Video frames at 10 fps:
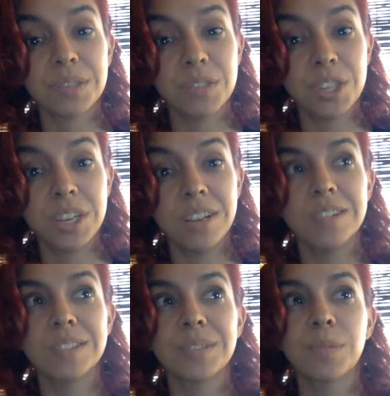
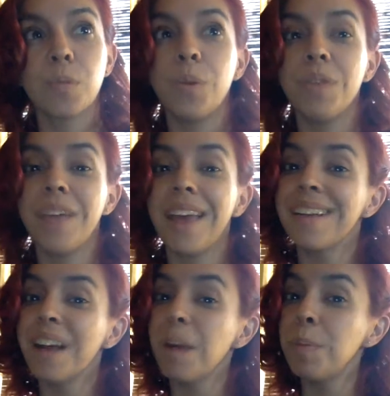S.H.I.E.L.D., we've had
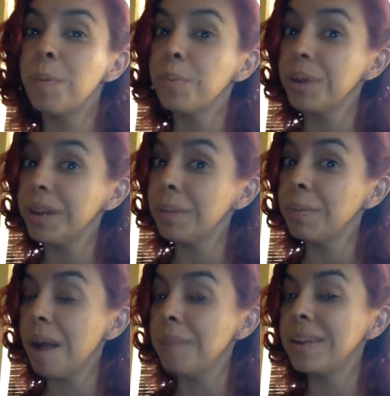a couple pretty
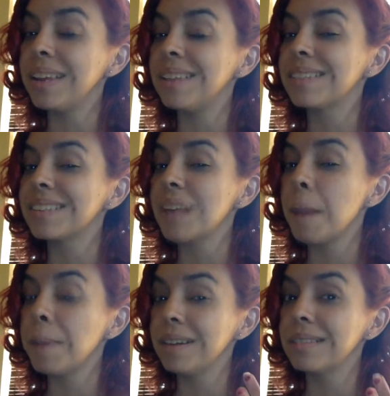prominent
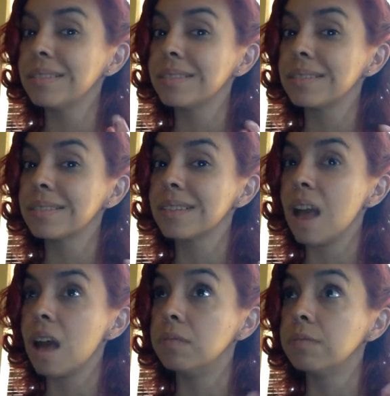appearances
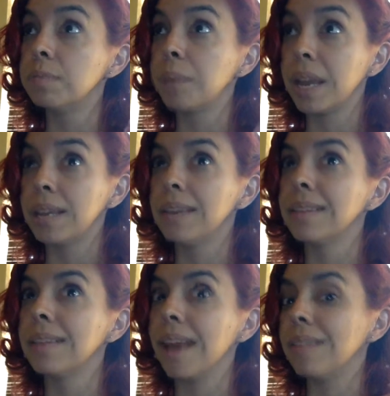of Peggy
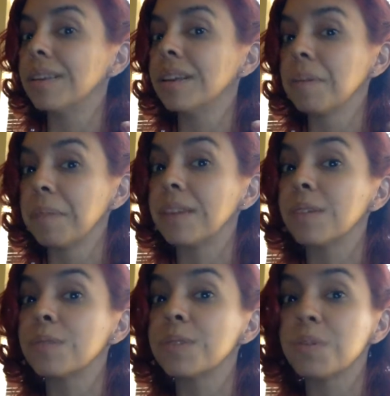and the Howling
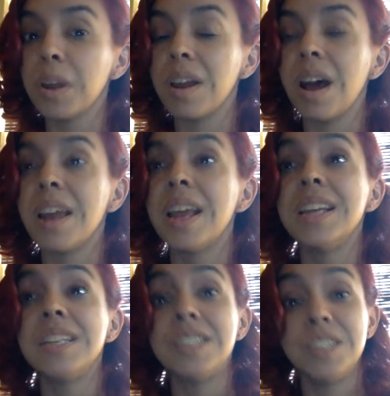Commandos and whatnot
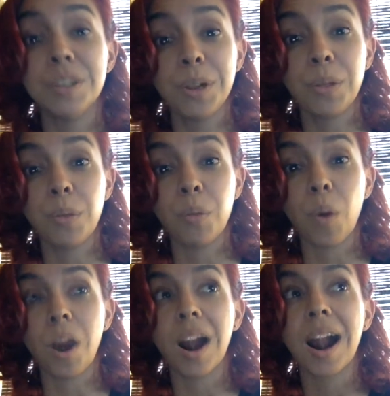during the
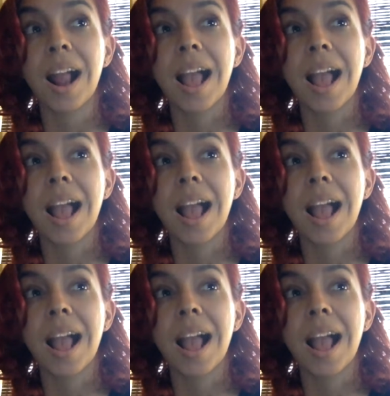war.